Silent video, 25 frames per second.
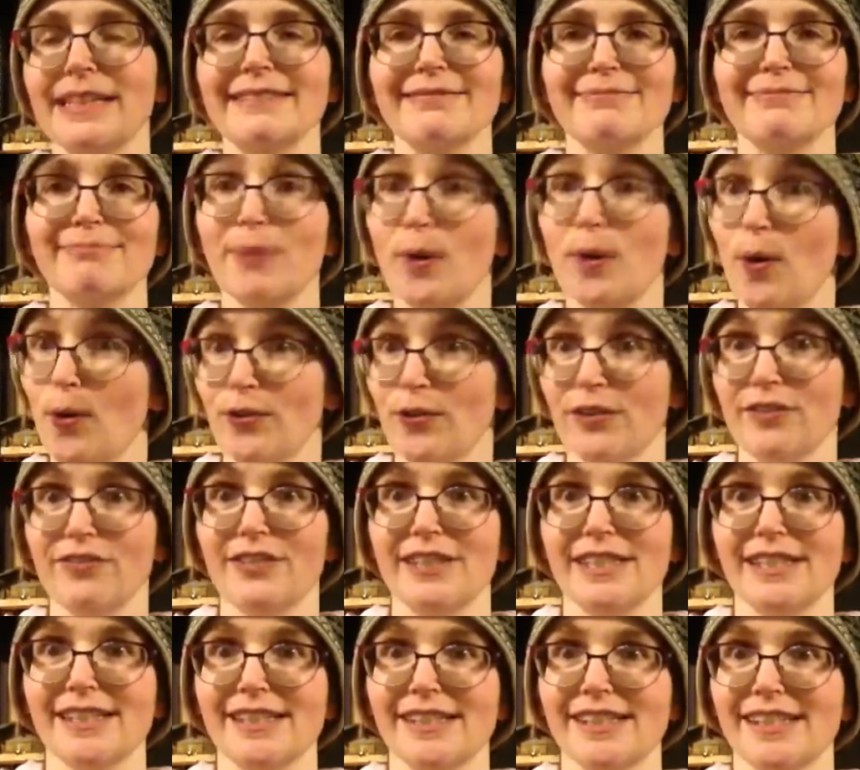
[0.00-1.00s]
both of
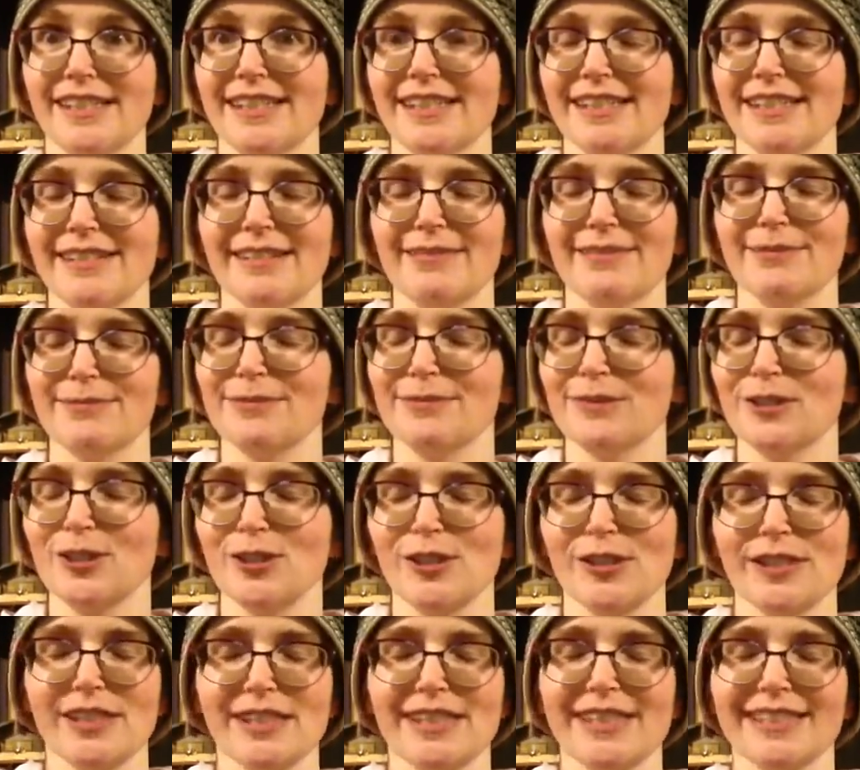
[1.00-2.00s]
these,
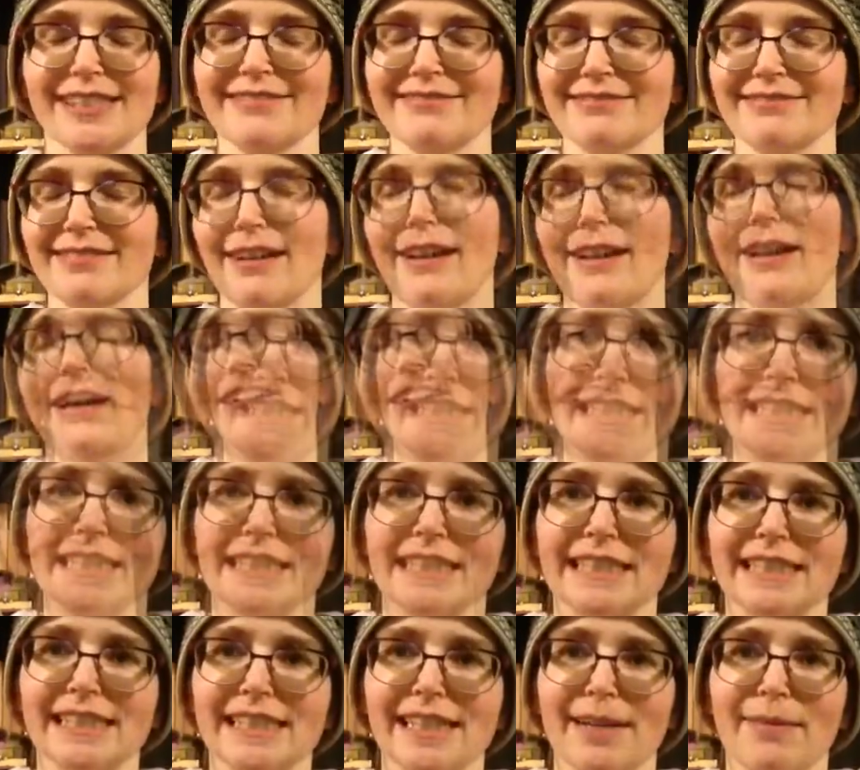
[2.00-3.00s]

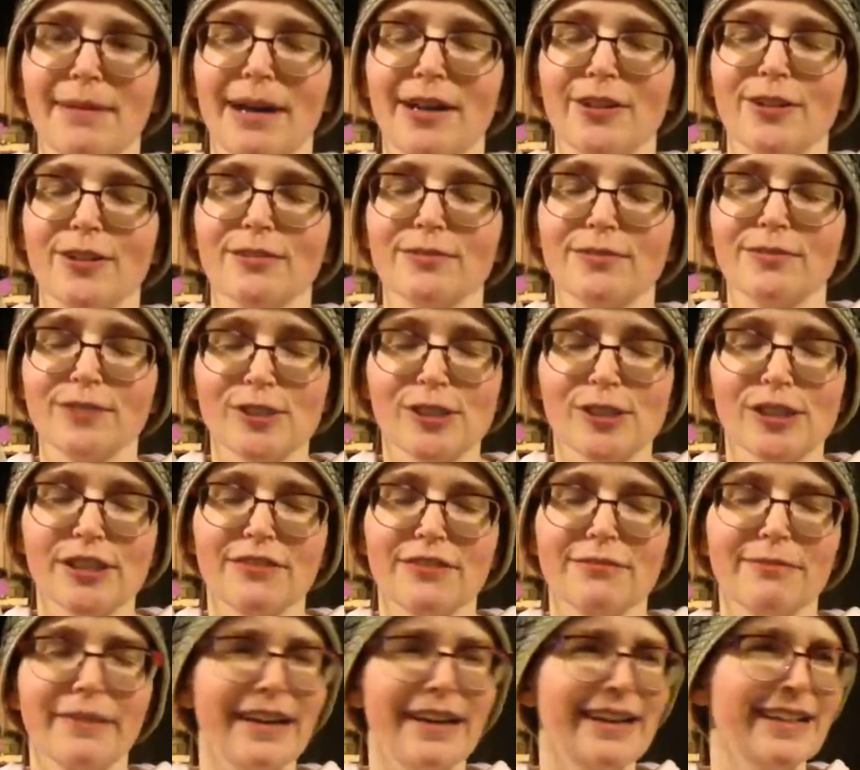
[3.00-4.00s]
it's about their first
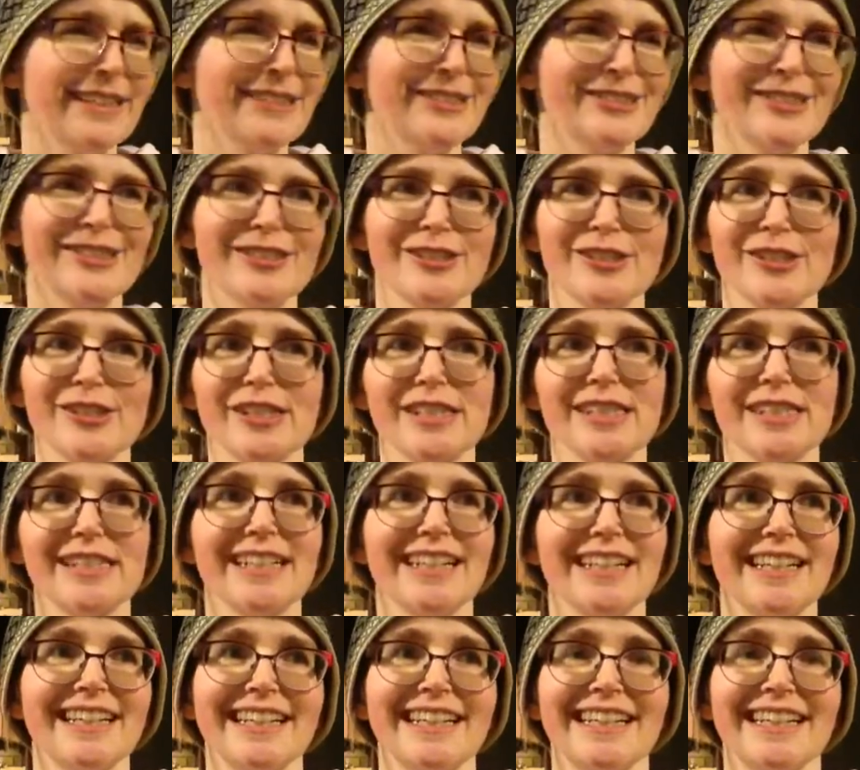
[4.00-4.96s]
year of marriage and just